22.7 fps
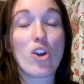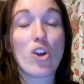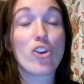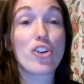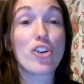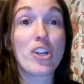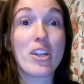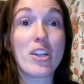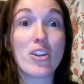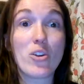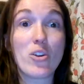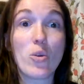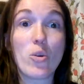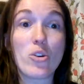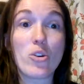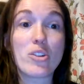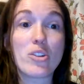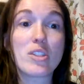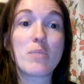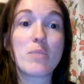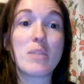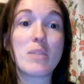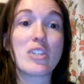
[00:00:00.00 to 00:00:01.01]
hurting your
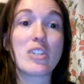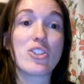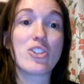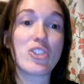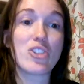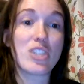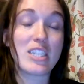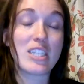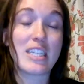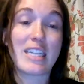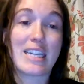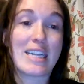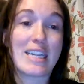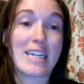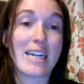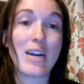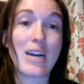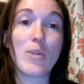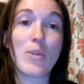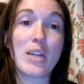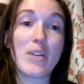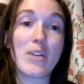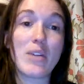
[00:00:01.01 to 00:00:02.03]
horse because you're digging it
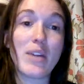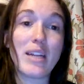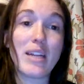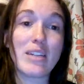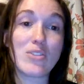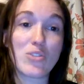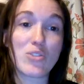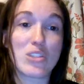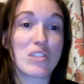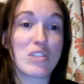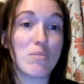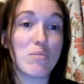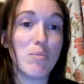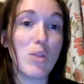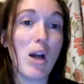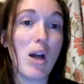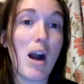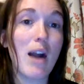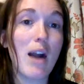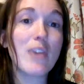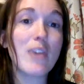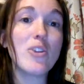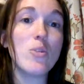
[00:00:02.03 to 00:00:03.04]
out without any sort of
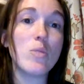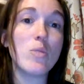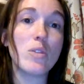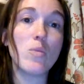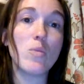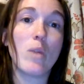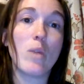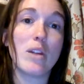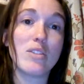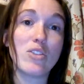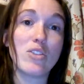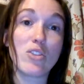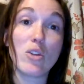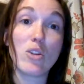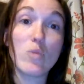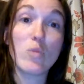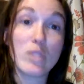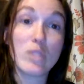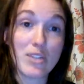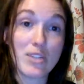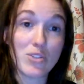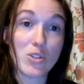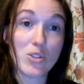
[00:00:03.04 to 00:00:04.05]
block. You wouldn't want your
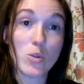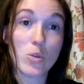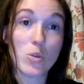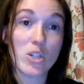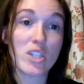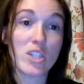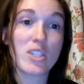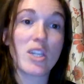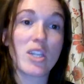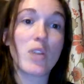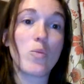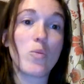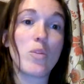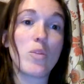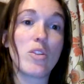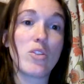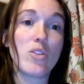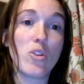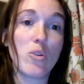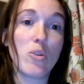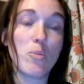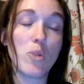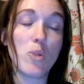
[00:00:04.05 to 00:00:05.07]
own dental work done with
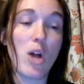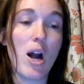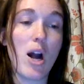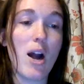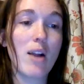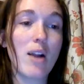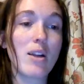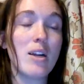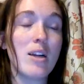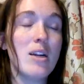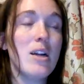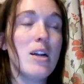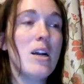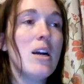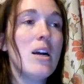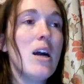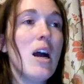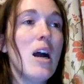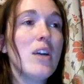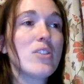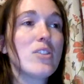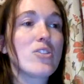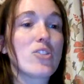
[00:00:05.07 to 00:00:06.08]
no block.
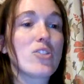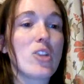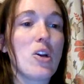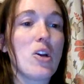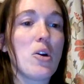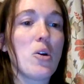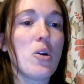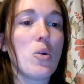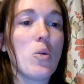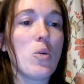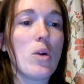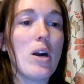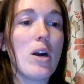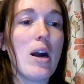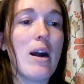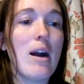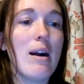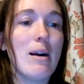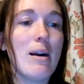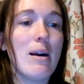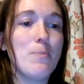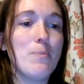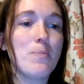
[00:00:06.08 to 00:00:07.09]

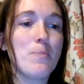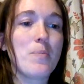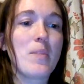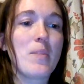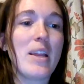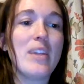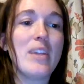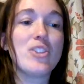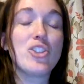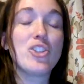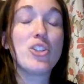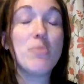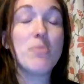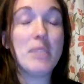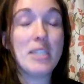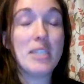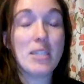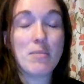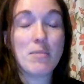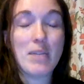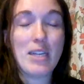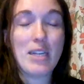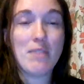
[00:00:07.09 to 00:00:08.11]
So it should be
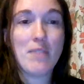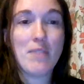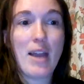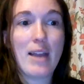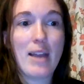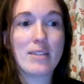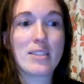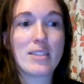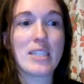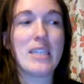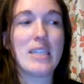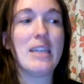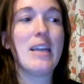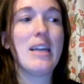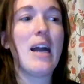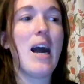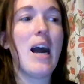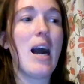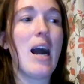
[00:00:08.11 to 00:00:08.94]
done by a vet.